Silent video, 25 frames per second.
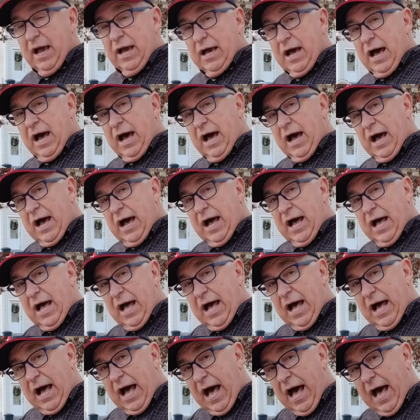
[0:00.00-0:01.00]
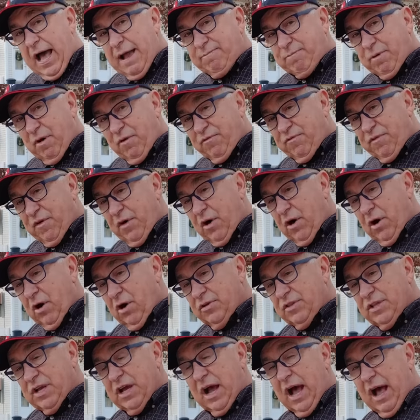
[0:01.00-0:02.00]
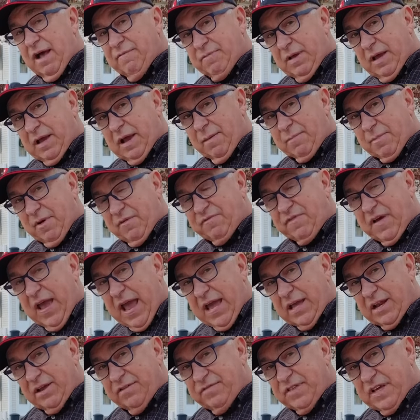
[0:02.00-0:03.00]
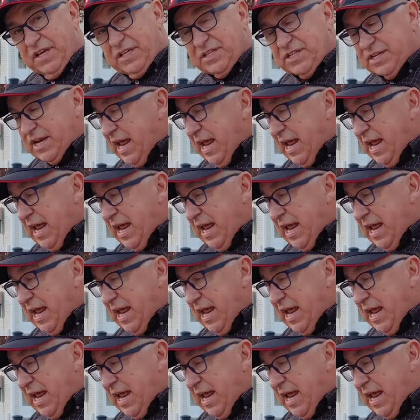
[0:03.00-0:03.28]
Uh, I prefer that I've become a fan of this